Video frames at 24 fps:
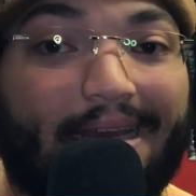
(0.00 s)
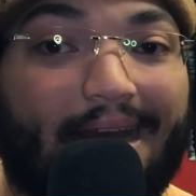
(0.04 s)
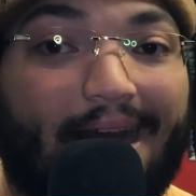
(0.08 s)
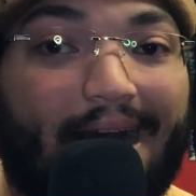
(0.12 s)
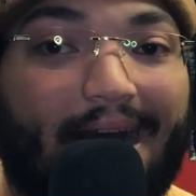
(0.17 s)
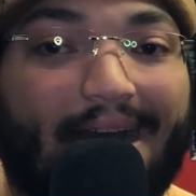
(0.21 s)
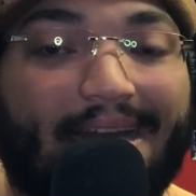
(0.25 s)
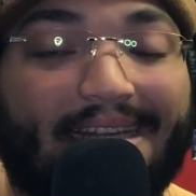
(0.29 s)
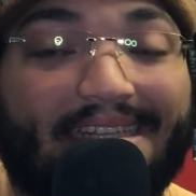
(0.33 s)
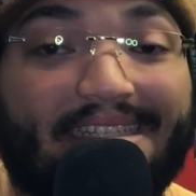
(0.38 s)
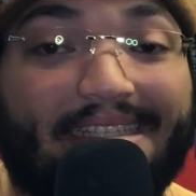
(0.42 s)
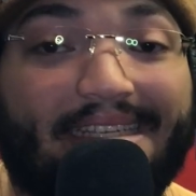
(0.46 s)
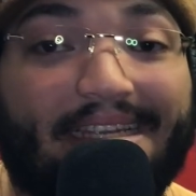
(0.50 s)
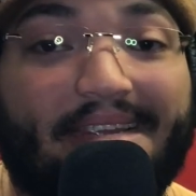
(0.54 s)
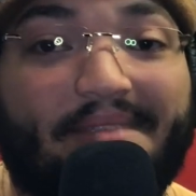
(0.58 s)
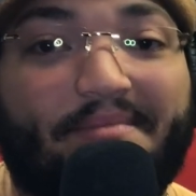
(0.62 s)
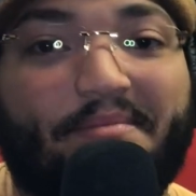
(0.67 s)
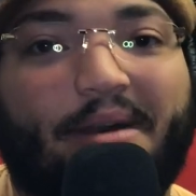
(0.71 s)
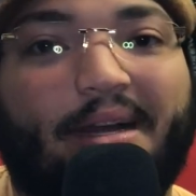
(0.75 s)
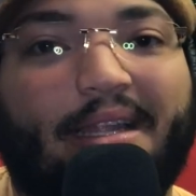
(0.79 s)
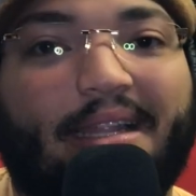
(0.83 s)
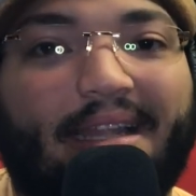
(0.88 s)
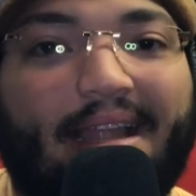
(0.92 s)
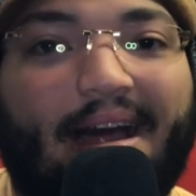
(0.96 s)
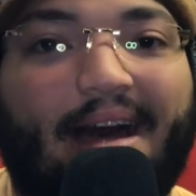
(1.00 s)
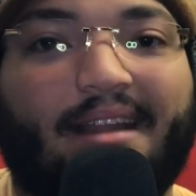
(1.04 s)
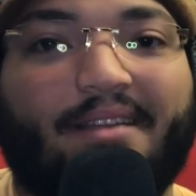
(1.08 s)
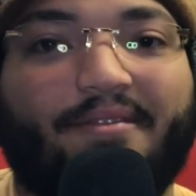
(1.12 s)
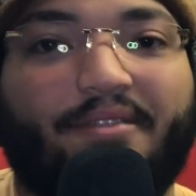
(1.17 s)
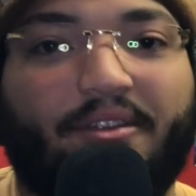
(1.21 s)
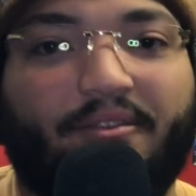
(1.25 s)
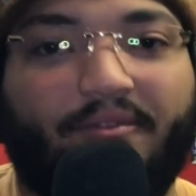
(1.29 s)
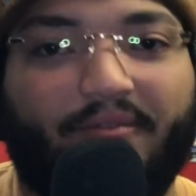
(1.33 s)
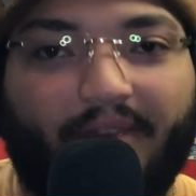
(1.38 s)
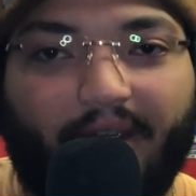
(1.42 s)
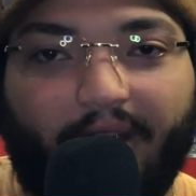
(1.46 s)
I deem a lot of
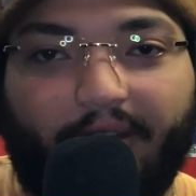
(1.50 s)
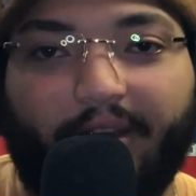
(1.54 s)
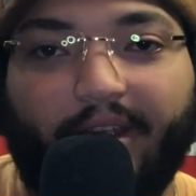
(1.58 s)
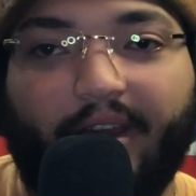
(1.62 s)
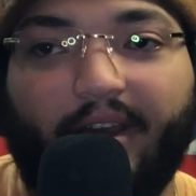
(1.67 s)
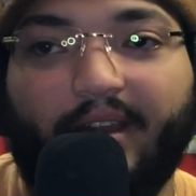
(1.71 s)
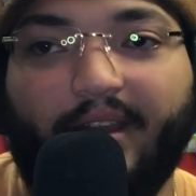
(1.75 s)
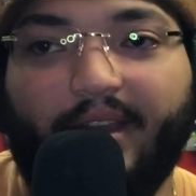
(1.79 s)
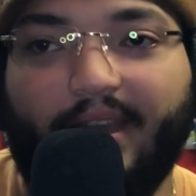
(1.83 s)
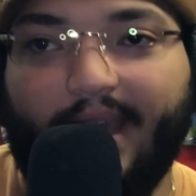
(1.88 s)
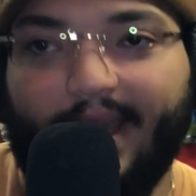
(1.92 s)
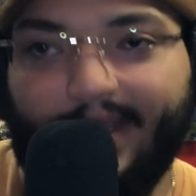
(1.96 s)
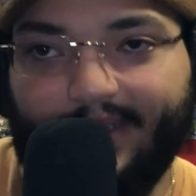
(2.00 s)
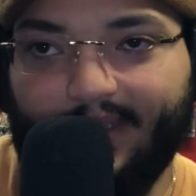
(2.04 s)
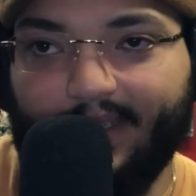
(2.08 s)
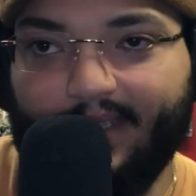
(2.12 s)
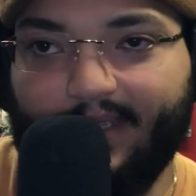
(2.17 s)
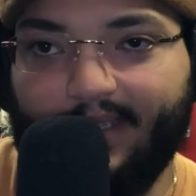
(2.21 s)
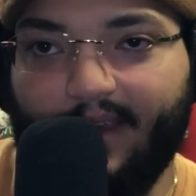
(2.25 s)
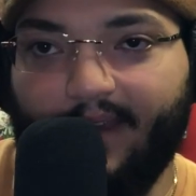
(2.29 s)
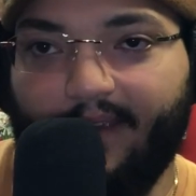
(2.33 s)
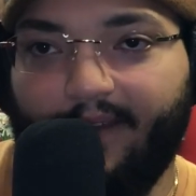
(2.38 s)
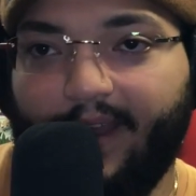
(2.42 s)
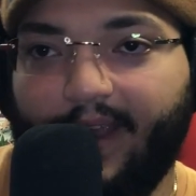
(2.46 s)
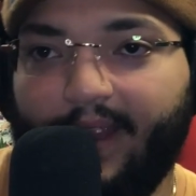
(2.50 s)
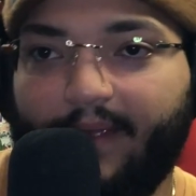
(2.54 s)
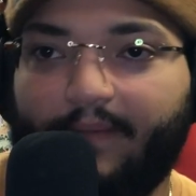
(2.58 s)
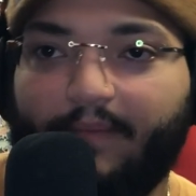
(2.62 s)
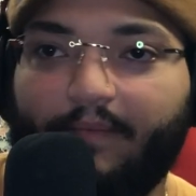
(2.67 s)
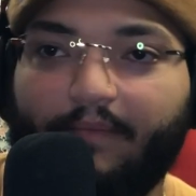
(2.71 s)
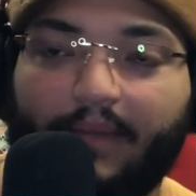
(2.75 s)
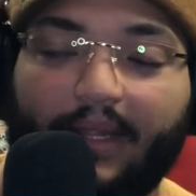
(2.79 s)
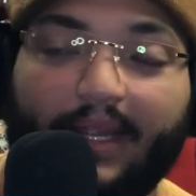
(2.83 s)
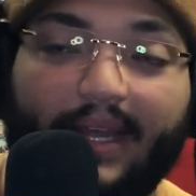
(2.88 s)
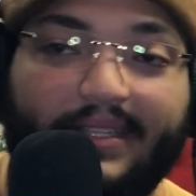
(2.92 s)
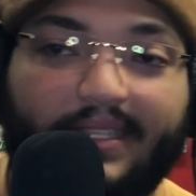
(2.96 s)
it very unnecessary.
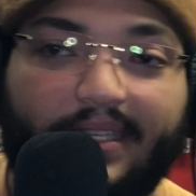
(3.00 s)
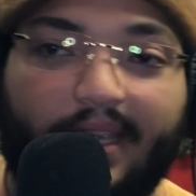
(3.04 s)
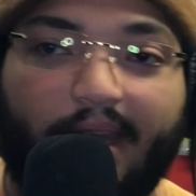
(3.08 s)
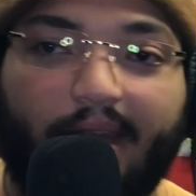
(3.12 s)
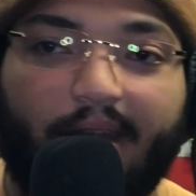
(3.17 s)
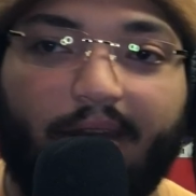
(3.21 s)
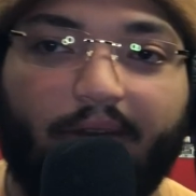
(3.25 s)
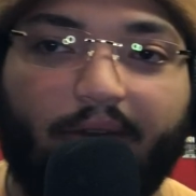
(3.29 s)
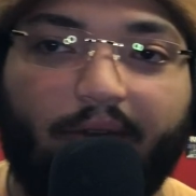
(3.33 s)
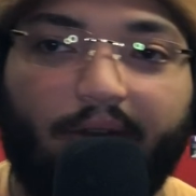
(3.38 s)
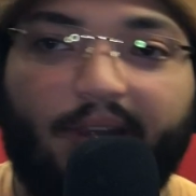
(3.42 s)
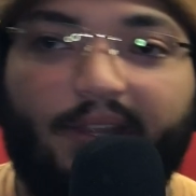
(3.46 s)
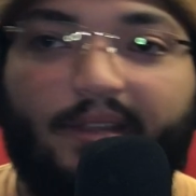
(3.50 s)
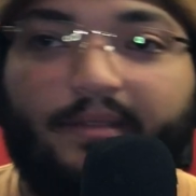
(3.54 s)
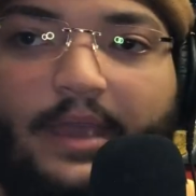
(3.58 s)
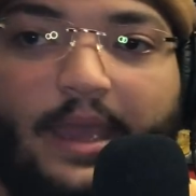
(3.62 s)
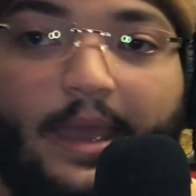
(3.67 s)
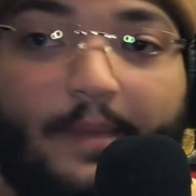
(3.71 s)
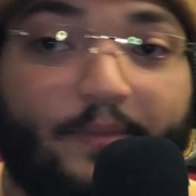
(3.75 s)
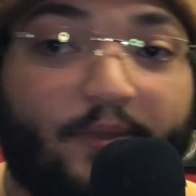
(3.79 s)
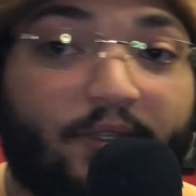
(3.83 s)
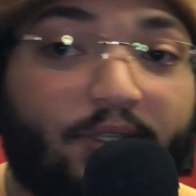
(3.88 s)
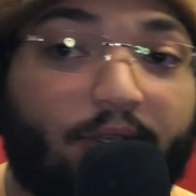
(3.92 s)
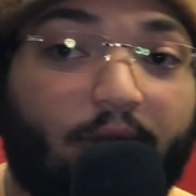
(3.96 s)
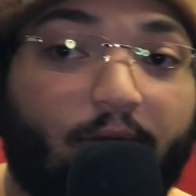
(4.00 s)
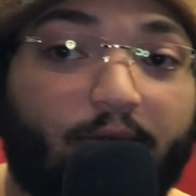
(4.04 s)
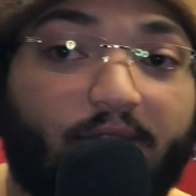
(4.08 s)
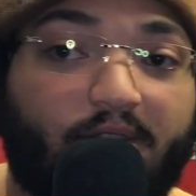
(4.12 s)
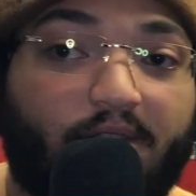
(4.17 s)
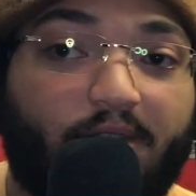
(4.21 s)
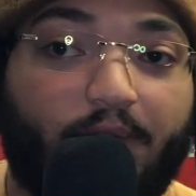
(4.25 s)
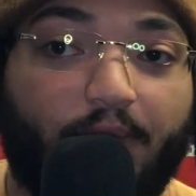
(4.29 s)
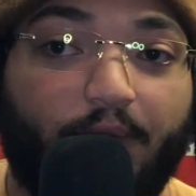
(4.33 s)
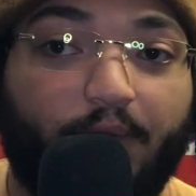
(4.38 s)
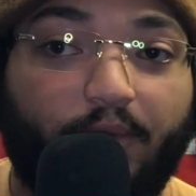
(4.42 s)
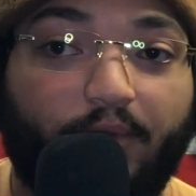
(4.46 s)
But let's get into it. Episodes
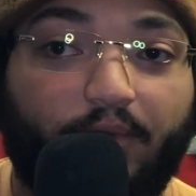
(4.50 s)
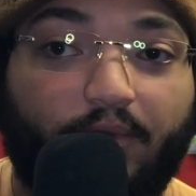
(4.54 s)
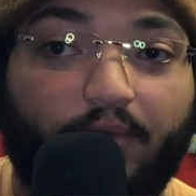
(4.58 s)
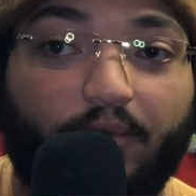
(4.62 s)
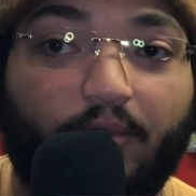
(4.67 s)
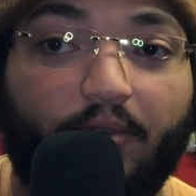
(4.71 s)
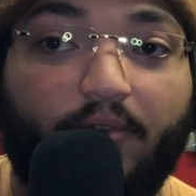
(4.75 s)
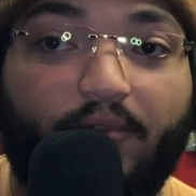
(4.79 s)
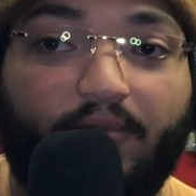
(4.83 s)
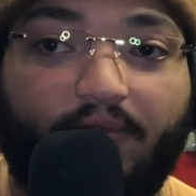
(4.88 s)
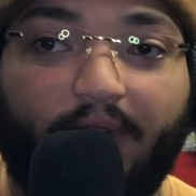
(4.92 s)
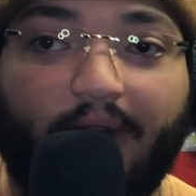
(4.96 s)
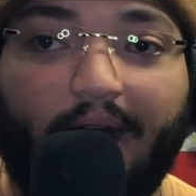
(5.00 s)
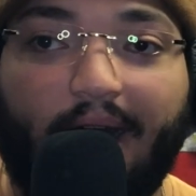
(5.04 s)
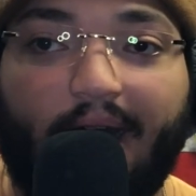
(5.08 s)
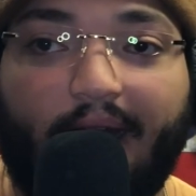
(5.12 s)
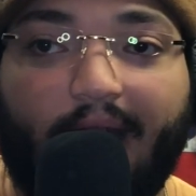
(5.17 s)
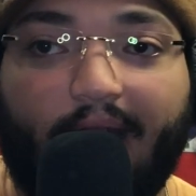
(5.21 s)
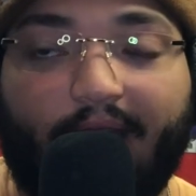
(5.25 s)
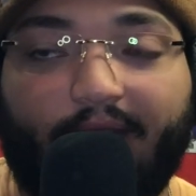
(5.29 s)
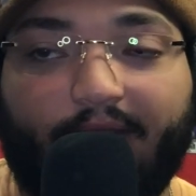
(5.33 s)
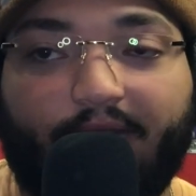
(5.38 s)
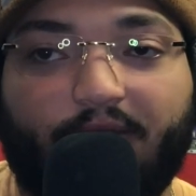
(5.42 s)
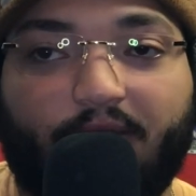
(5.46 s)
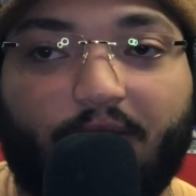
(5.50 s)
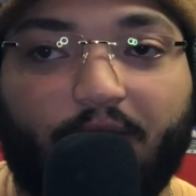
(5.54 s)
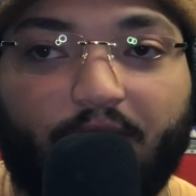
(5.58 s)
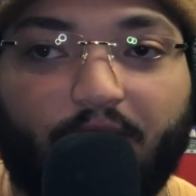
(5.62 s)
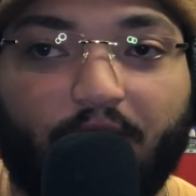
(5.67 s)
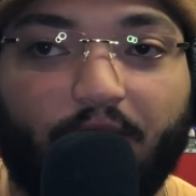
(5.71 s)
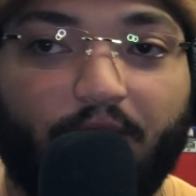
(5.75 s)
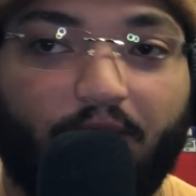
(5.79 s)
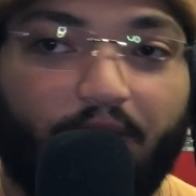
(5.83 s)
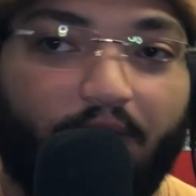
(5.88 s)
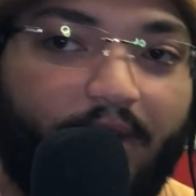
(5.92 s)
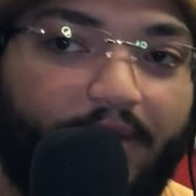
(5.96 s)
2 through 5. So
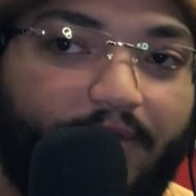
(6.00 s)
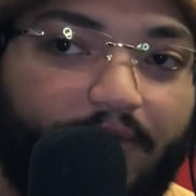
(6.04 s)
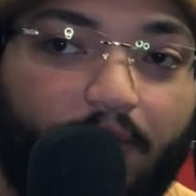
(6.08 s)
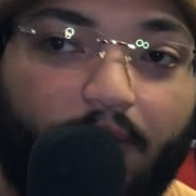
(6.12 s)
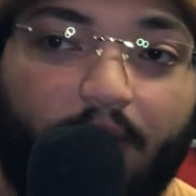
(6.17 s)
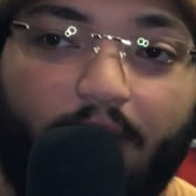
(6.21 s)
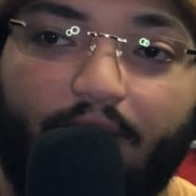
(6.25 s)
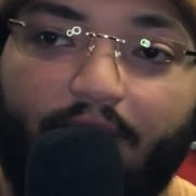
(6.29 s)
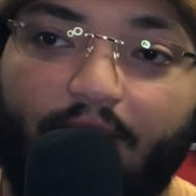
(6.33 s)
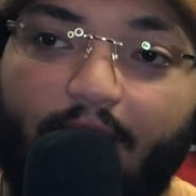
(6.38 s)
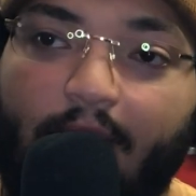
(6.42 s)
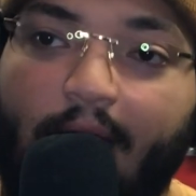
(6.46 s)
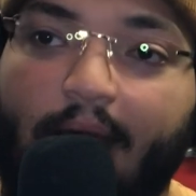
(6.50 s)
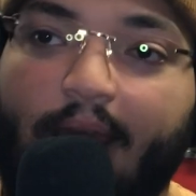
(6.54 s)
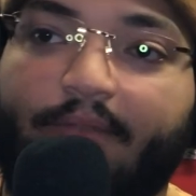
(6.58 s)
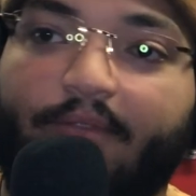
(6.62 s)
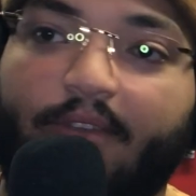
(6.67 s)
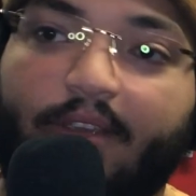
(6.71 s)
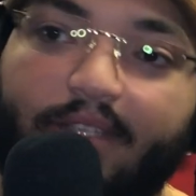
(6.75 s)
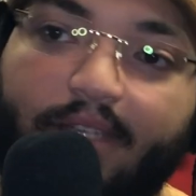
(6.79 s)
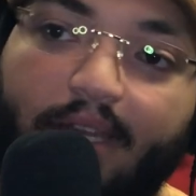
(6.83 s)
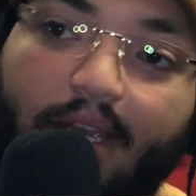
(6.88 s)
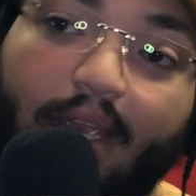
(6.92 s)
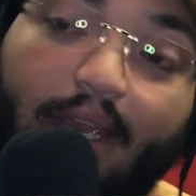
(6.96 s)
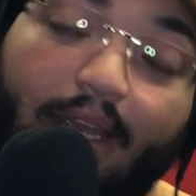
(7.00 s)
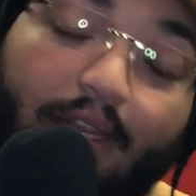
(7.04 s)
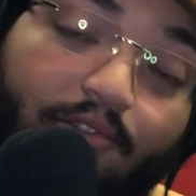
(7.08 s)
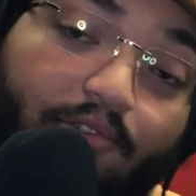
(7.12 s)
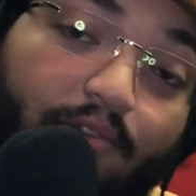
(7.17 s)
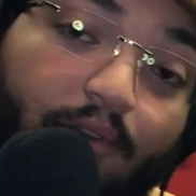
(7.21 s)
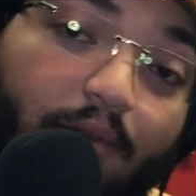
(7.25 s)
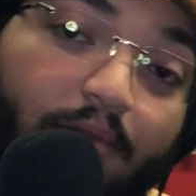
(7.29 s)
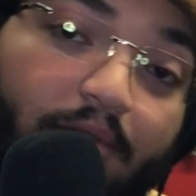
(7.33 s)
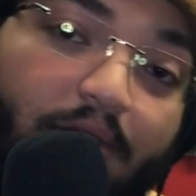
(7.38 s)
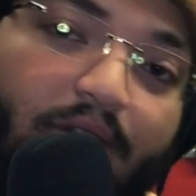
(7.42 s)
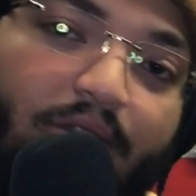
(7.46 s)
2, 3, 4, and 5 is the
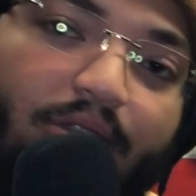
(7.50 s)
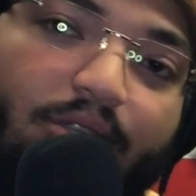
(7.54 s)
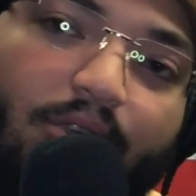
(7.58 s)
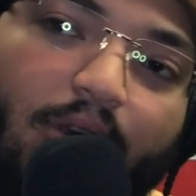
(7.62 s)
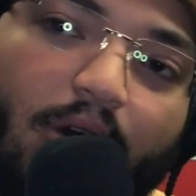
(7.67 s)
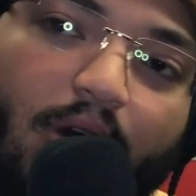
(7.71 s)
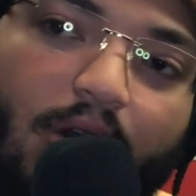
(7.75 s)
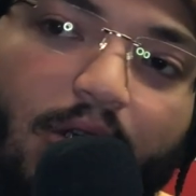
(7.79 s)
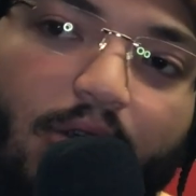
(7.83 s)
intro to Saw